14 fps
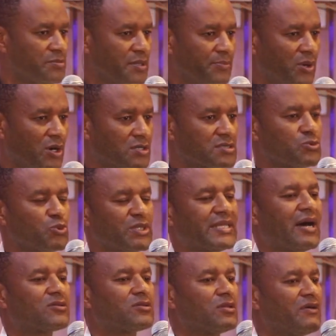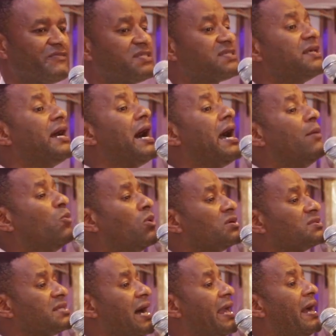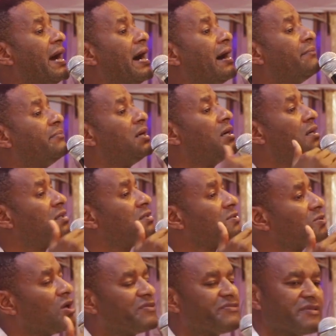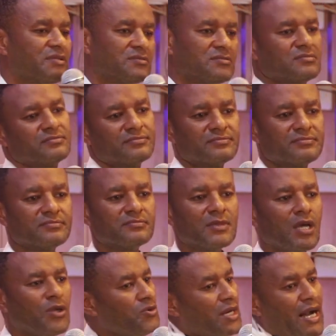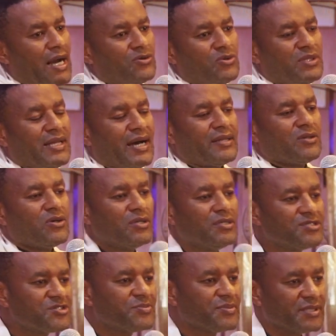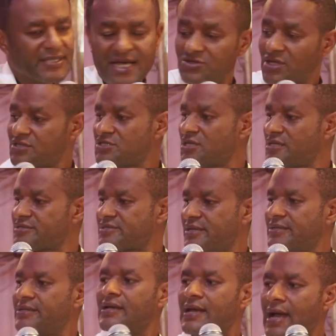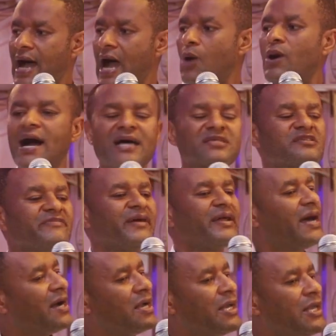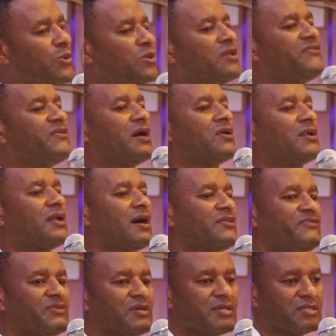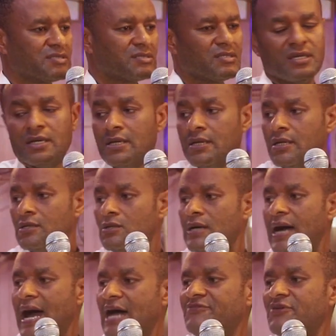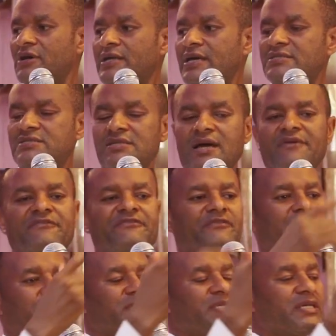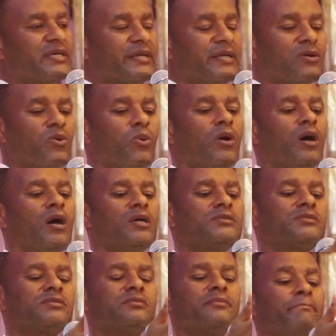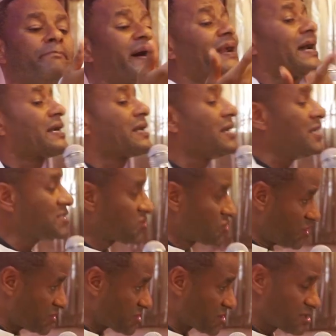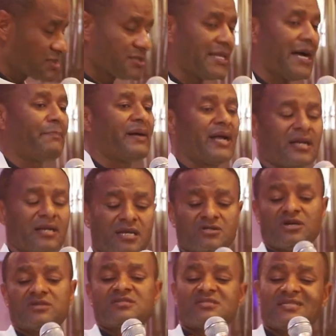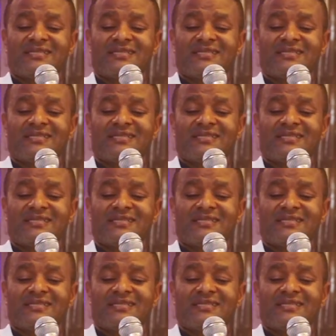be burnt without love, he say, I am what? I am nothing. You can't do without the Holy Spirit. That's what Jesus said. I will ask the Father, he will give you another advocate. Advocate here from the Greek word parakletos. That parakletos is